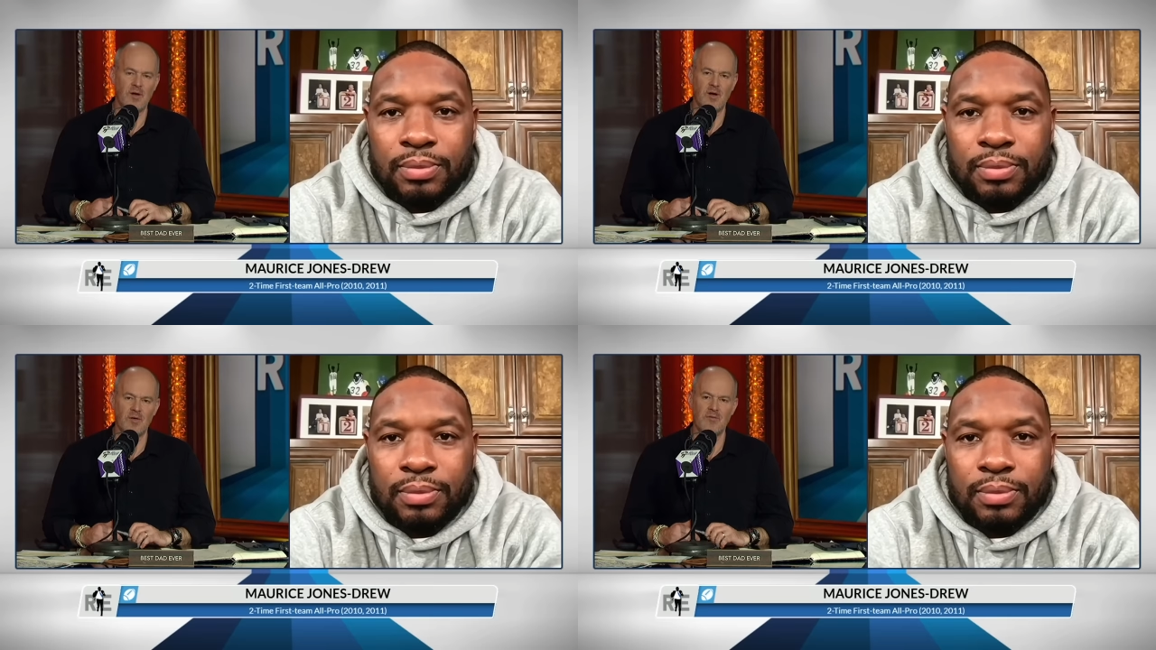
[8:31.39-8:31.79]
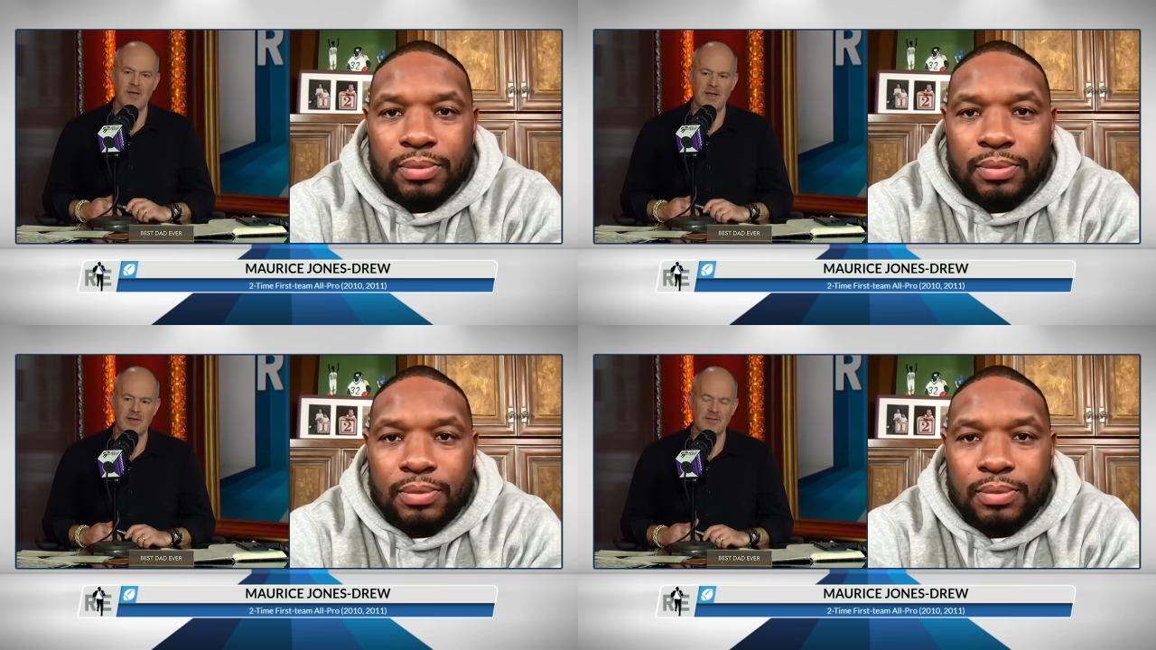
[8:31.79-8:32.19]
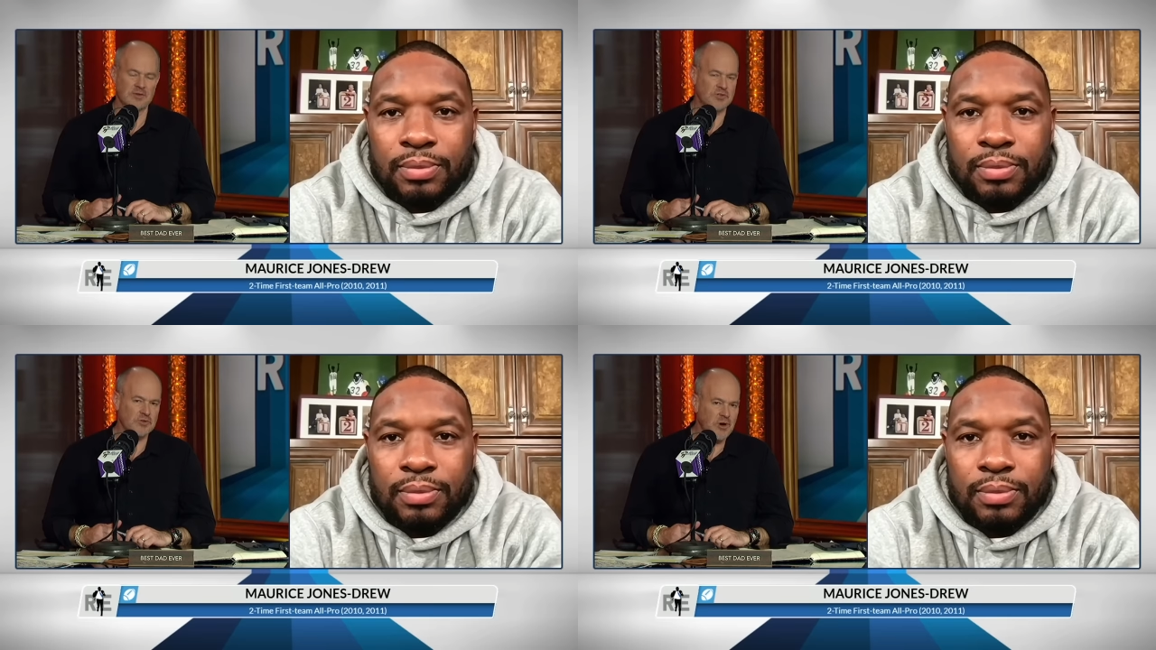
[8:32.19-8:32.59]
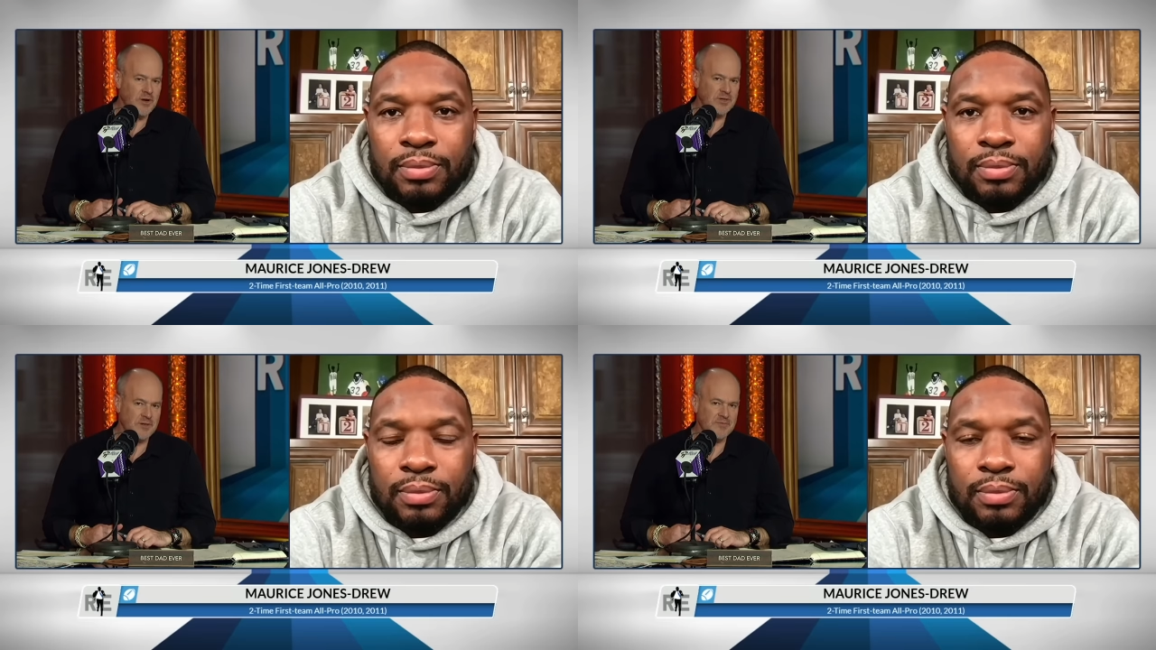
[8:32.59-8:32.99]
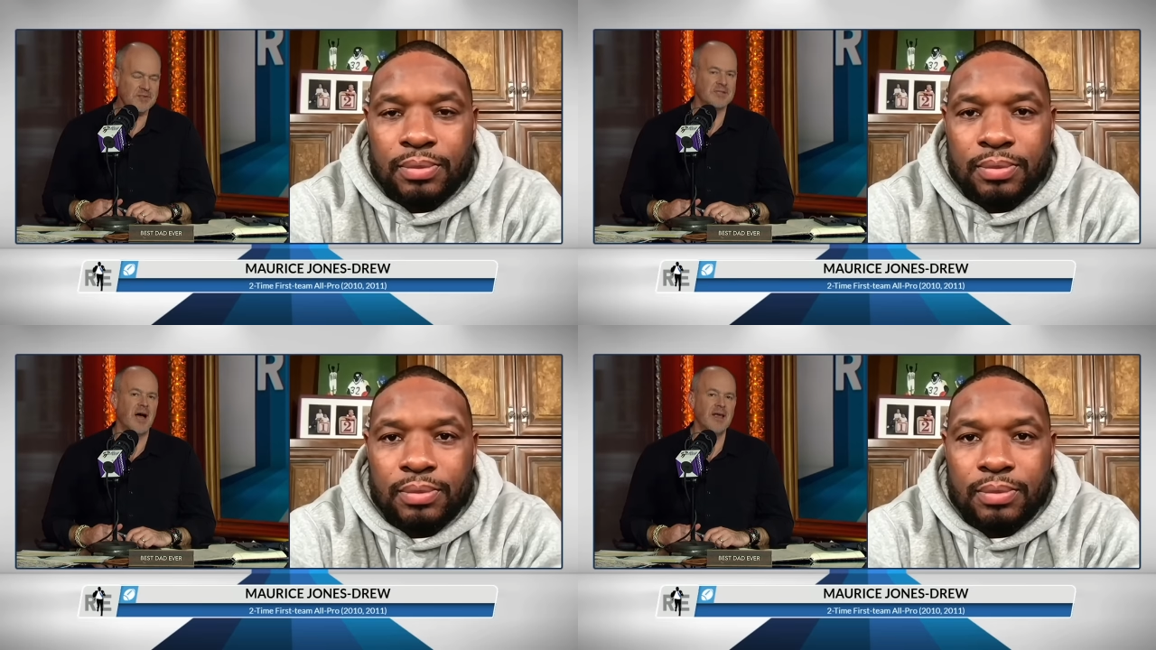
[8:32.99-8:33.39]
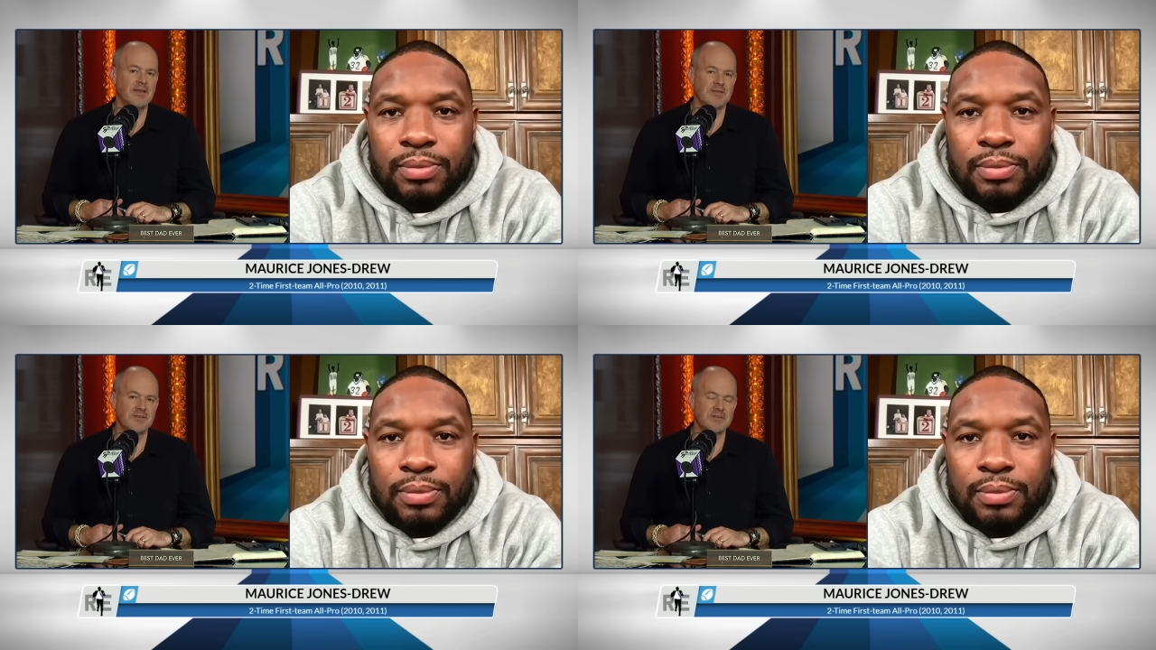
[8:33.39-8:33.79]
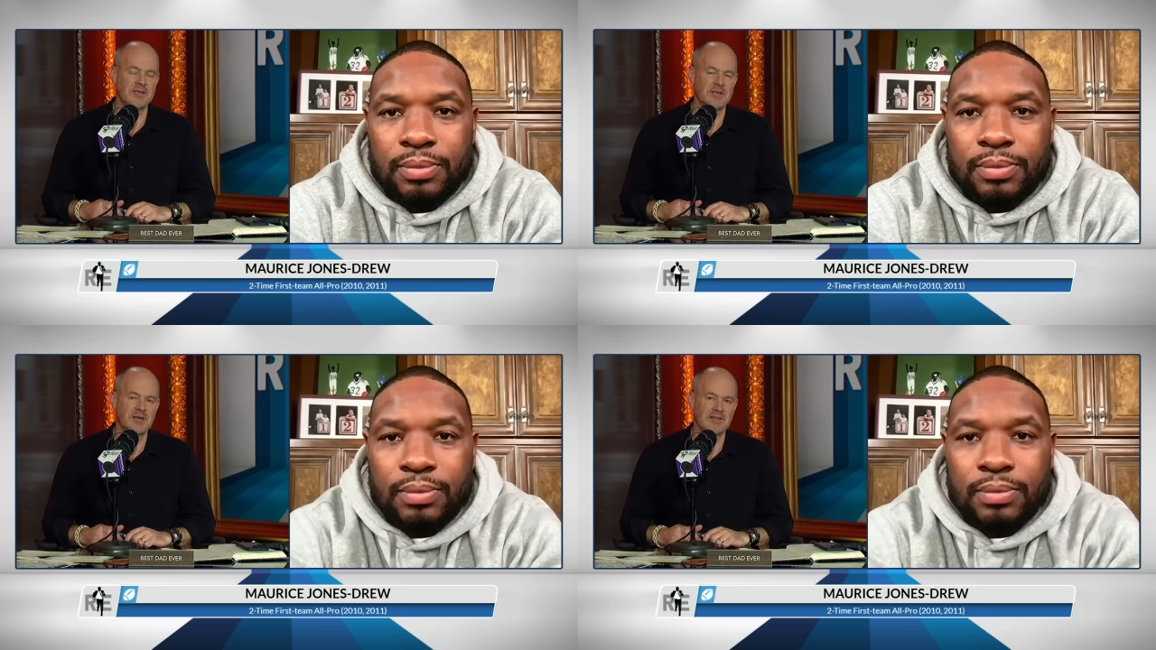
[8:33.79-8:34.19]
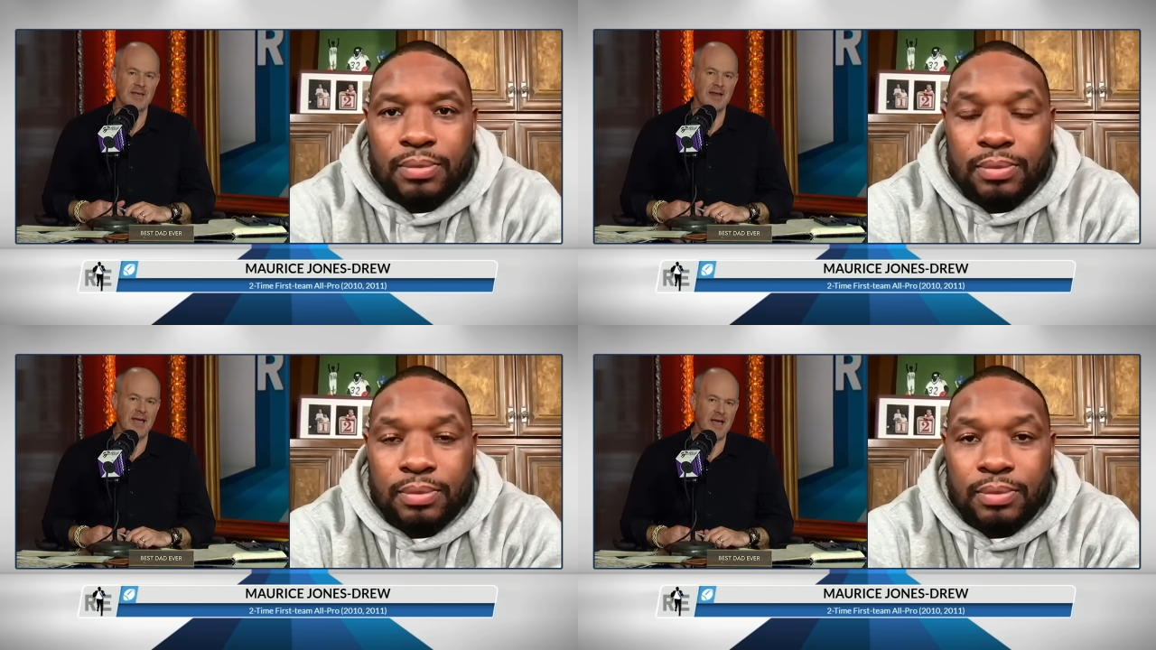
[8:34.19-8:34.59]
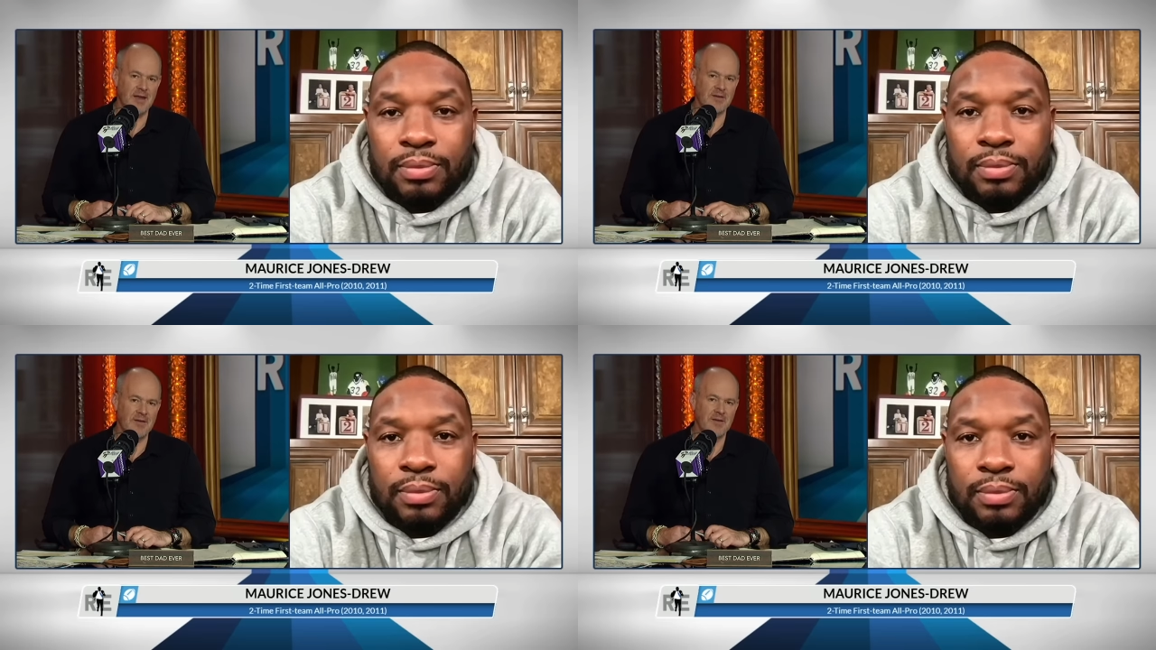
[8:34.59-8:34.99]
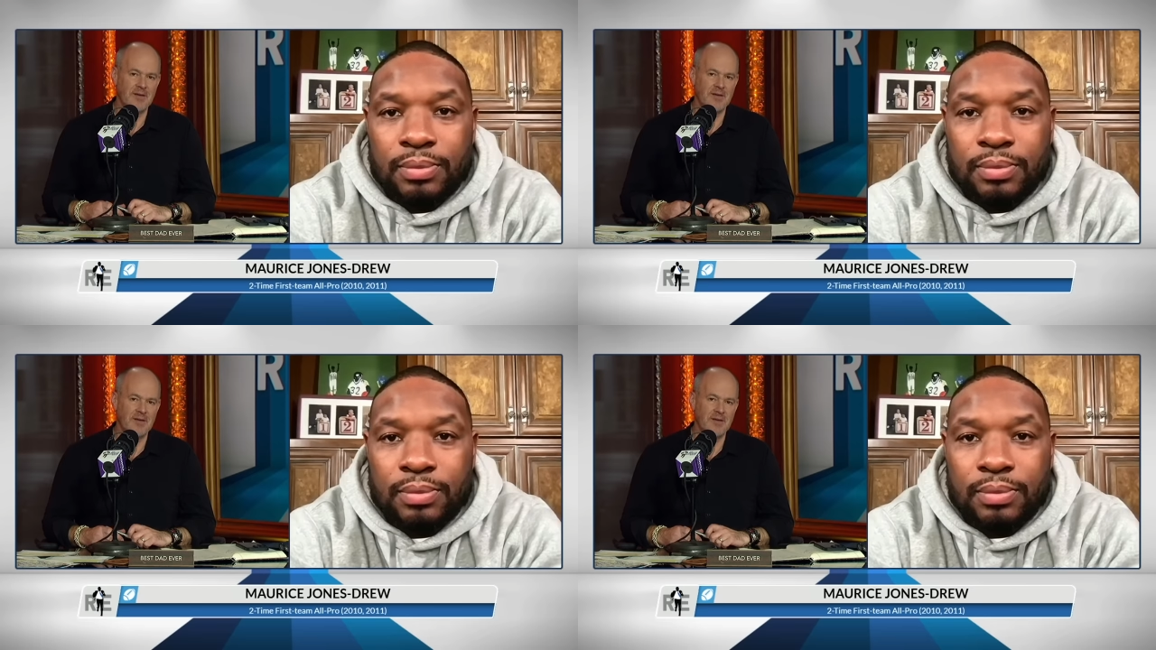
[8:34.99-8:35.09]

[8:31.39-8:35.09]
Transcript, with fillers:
Speaker 1: of a destruction of the Titans that had